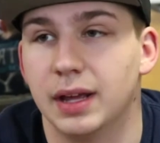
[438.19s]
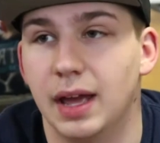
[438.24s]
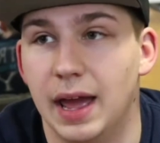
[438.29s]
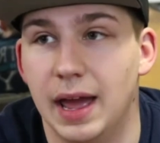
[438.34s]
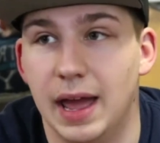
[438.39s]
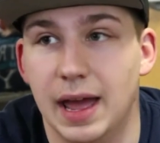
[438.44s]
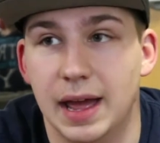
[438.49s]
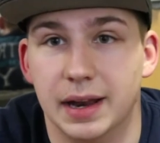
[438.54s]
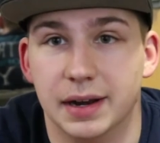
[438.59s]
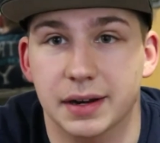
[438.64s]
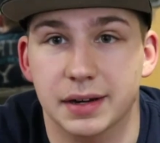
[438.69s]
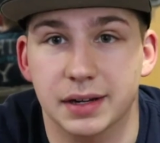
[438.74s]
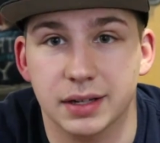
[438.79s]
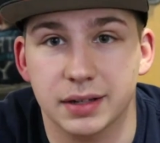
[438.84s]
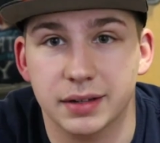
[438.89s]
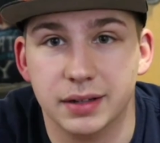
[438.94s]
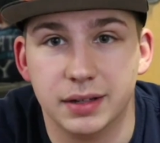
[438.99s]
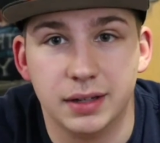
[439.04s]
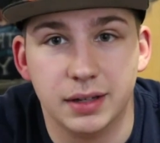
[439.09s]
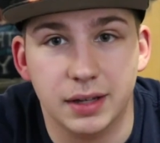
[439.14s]
And
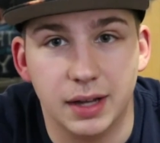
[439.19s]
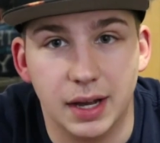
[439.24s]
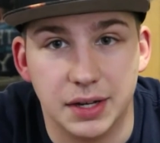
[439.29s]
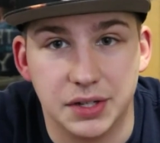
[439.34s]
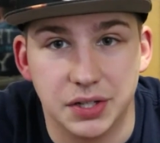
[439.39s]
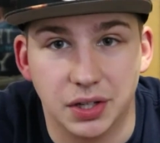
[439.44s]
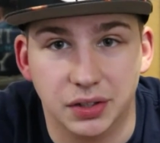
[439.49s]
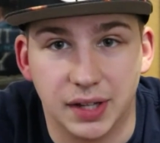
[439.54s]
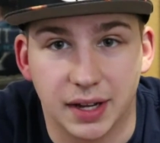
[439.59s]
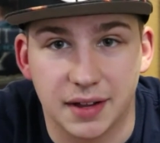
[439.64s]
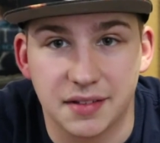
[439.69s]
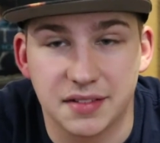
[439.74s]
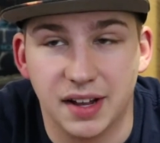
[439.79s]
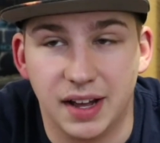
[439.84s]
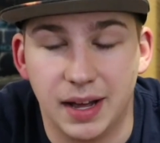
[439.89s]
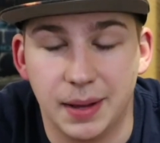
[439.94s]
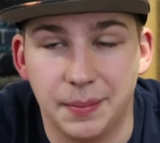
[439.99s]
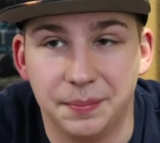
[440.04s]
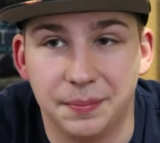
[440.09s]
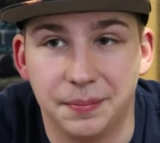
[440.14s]
until next
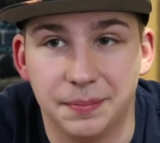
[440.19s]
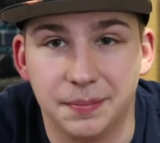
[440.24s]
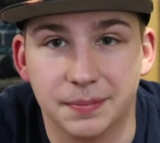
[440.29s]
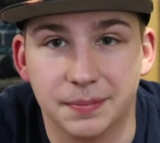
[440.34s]
time,